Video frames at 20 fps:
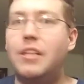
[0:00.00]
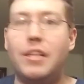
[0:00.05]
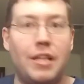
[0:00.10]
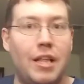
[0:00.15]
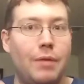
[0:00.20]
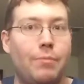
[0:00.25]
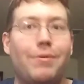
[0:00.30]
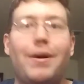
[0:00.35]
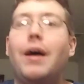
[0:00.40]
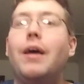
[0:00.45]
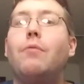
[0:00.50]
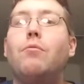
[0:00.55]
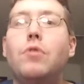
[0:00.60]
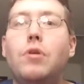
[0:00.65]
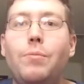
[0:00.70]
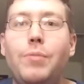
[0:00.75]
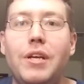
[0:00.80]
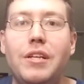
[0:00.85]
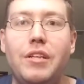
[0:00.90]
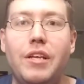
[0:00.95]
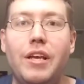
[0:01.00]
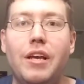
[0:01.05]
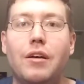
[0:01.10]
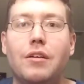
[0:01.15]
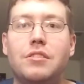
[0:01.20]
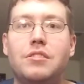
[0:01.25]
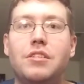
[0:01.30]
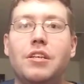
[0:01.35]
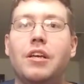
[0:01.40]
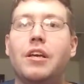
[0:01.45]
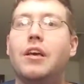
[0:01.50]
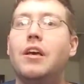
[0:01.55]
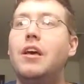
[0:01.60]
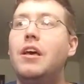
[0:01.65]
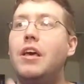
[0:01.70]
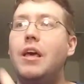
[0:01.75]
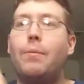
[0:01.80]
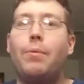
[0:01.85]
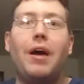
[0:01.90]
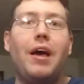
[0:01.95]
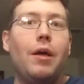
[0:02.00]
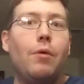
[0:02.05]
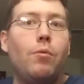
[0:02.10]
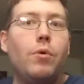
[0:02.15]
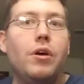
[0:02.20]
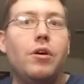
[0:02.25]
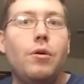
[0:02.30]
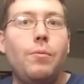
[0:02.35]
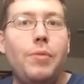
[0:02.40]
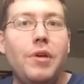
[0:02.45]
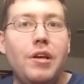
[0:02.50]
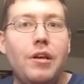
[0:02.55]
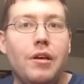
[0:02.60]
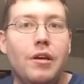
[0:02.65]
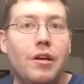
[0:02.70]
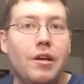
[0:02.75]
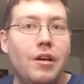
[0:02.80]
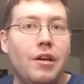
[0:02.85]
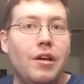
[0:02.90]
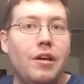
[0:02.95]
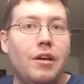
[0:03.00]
and that probably will be DLC. It probably will be